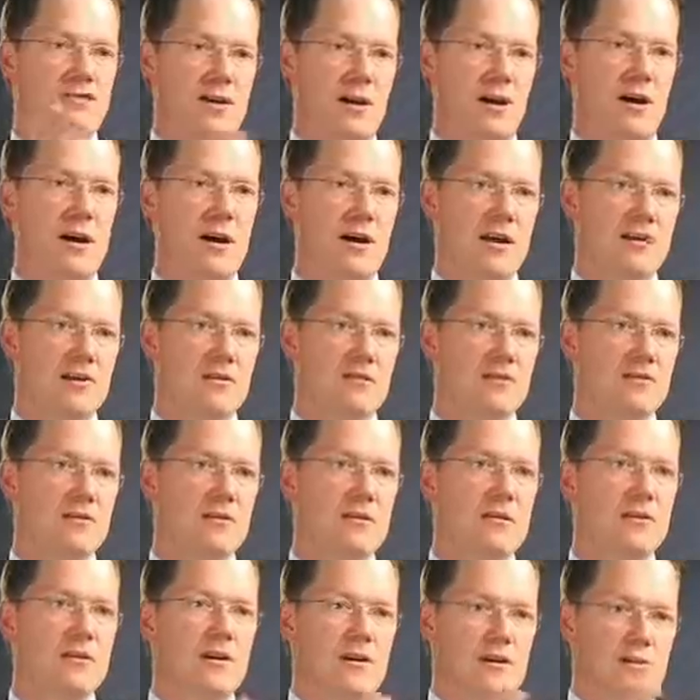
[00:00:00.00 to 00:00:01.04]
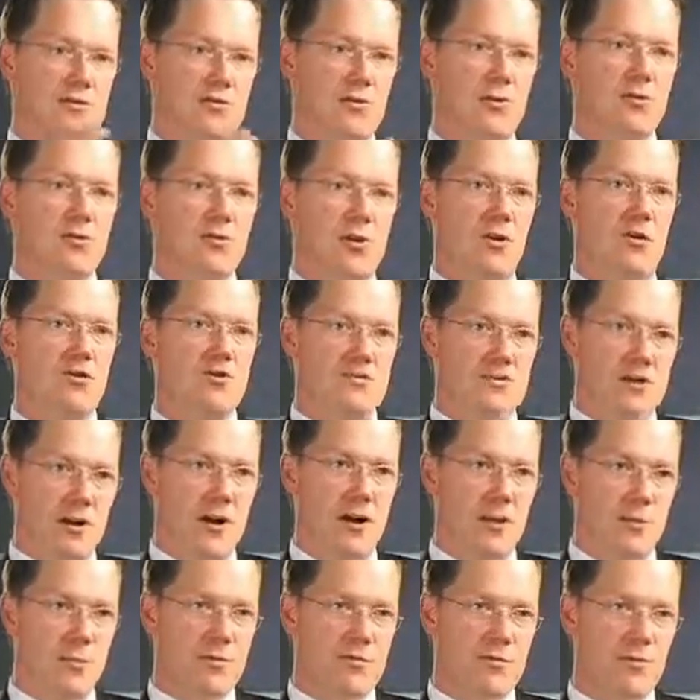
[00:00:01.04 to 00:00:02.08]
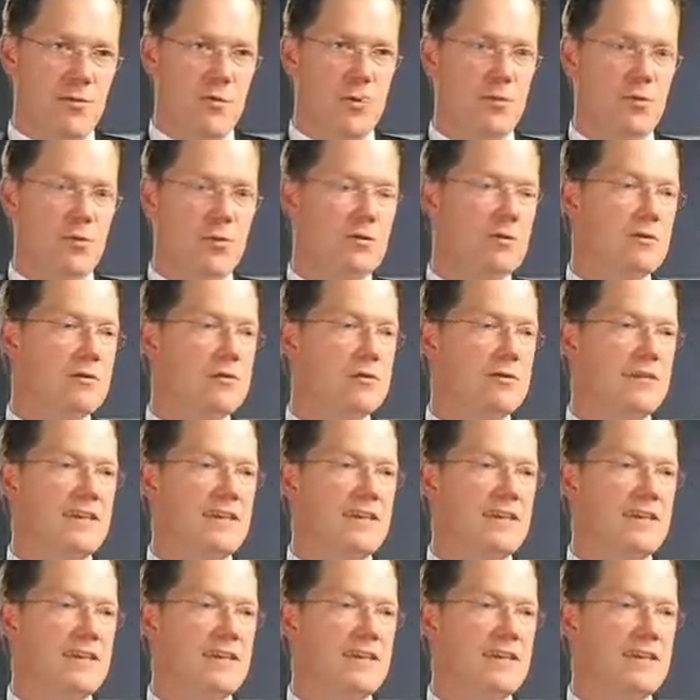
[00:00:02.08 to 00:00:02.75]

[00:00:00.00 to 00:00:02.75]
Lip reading: to hire a so-called top performer.